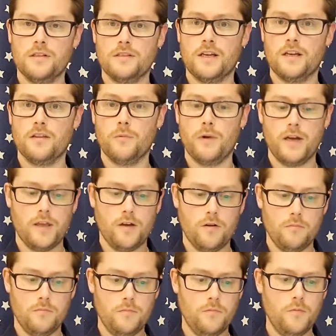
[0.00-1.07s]
instead of the way they were
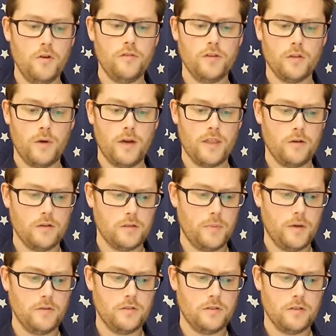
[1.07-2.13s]
moving the way they were
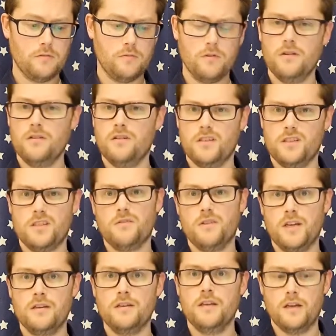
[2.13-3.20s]
supposed to, on a
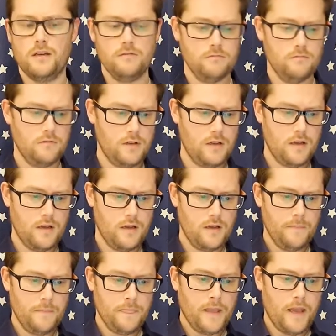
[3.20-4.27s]
screen, you know.
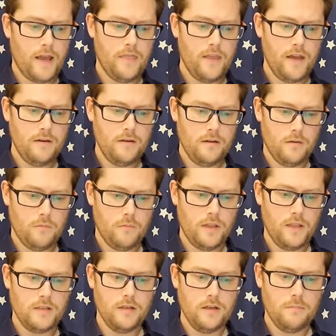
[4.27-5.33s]
And then, when
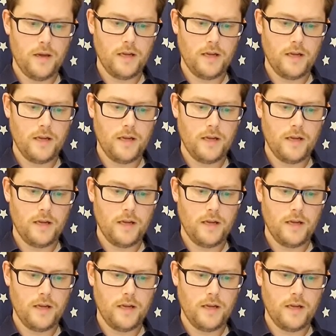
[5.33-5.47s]
they turned